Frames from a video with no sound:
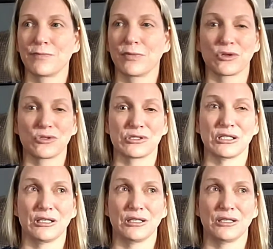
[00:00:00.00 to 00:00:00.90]

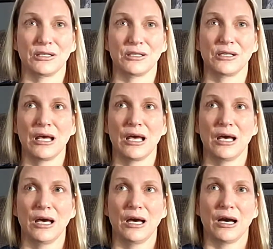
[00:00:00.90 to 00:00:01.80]
13.
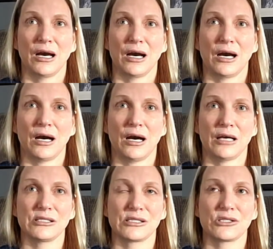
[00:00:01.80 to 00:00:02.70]
I
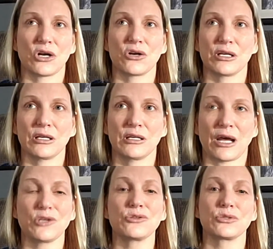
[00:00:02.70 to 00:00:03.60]

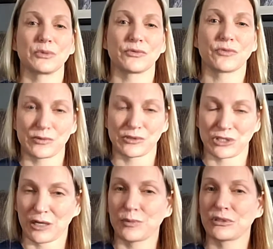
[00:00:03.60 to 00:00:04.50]
used to work for
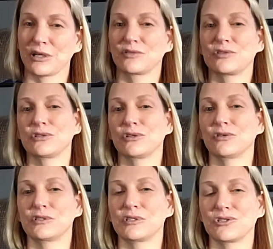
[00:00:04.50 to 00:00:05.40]
Child Protective
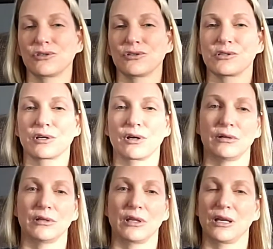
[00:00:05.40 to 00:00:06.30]
Services years ago,
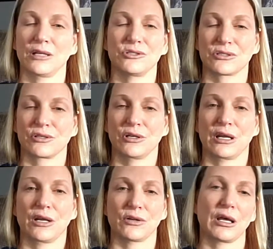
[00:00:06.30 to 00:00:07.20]
and then I just couldn't
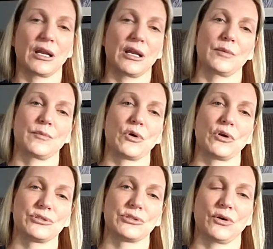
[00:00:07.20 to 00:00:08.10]
handle that anymore.
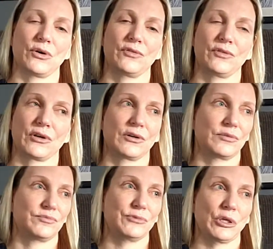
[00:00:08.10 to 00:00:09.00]
So I figured,
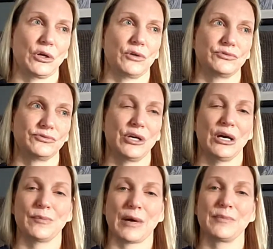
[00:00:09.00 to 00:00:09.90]

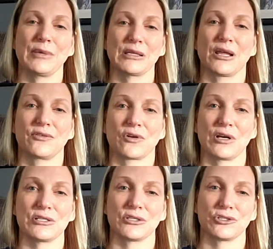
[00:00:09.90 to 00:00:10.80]
my midlife
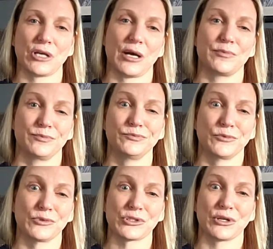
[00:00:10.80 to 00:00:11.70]
crisis job
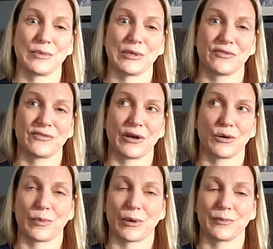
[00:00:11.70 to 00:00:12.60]
was going to be the fire department.